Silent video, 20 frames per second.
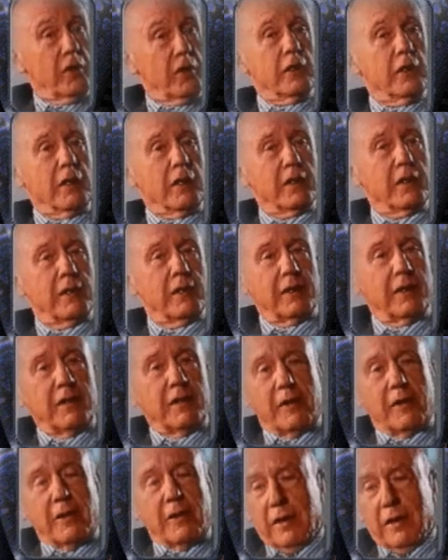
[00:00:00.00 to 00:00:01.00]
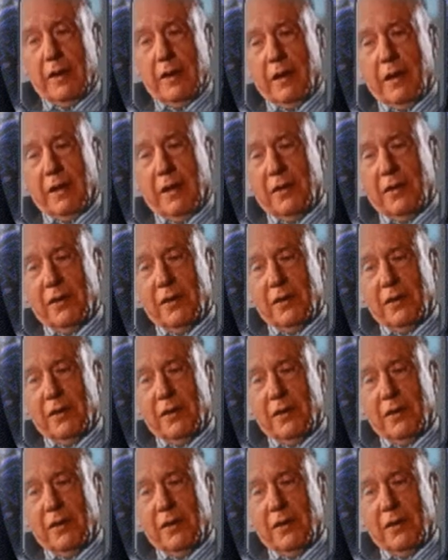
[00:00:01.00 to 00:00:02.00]
is black, how can you see
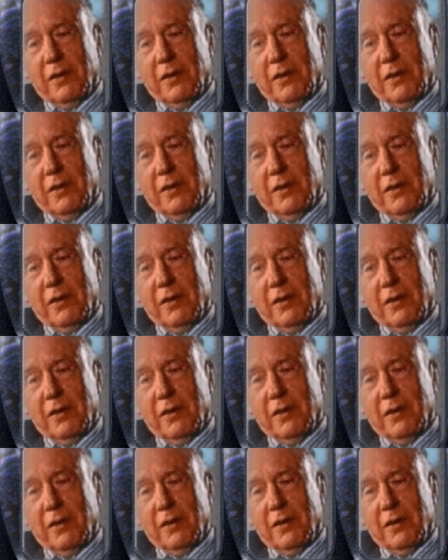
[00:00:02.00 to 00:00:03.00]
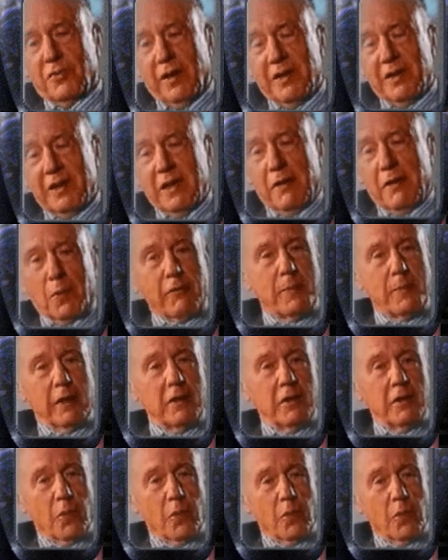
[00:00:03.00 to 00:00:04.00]
it?
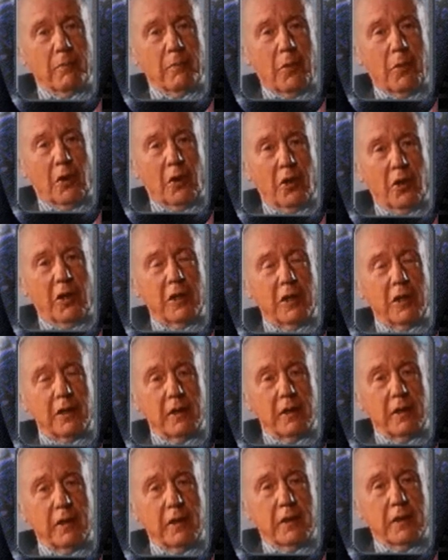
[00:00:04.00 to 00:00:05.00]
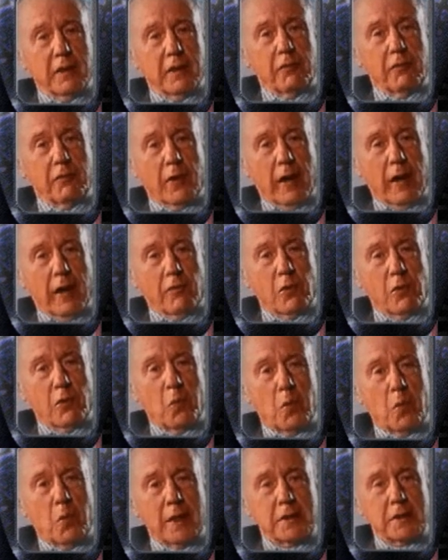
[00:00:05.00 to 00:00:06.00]
And I say, have you ever
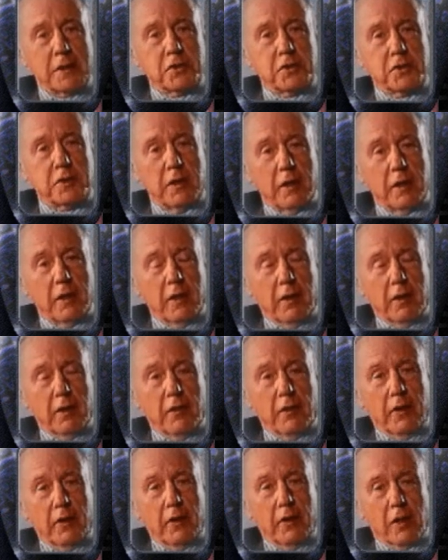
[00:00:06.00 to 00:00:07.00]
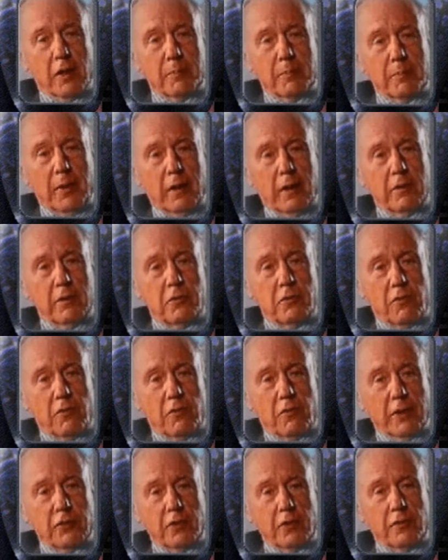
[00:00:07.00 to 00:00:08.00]
been to a ball?
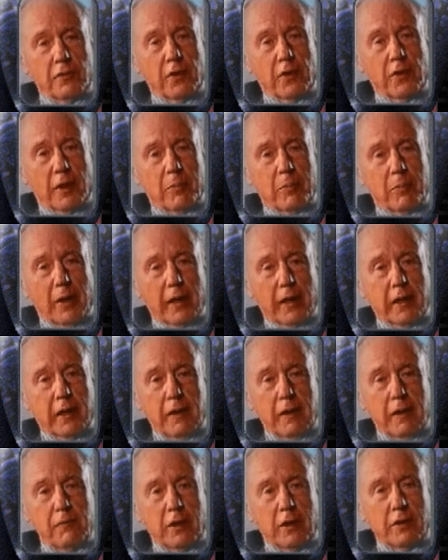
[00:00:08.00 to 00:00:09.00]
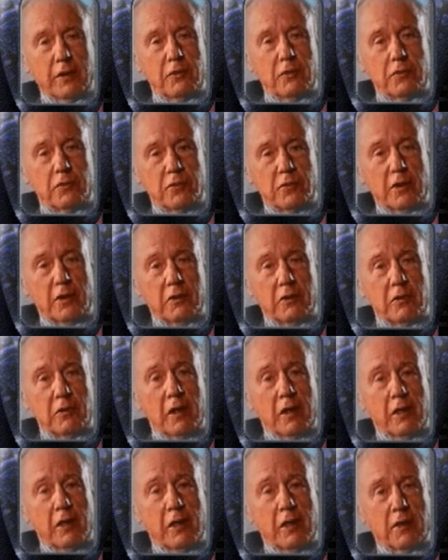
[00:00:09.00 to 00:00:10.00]
Have you ever watched the
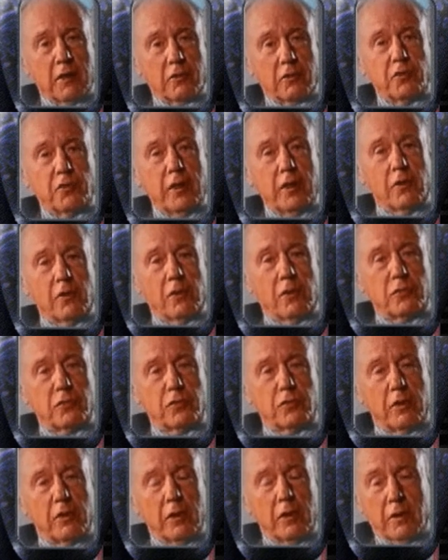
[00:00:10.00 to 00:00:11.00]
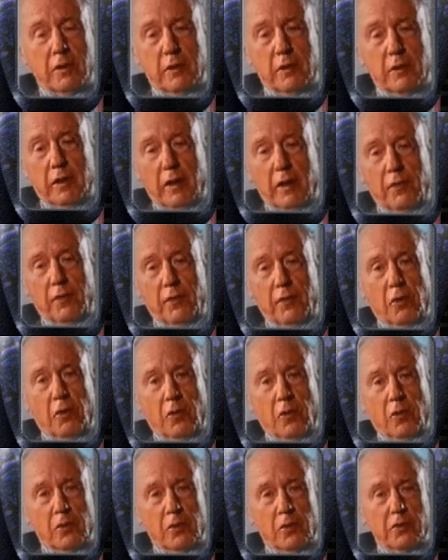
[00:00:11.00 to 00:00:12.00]
young men dressed in their black
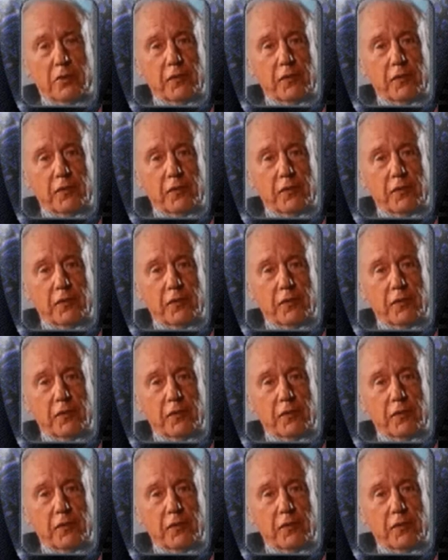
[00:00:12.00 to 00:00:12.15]
evening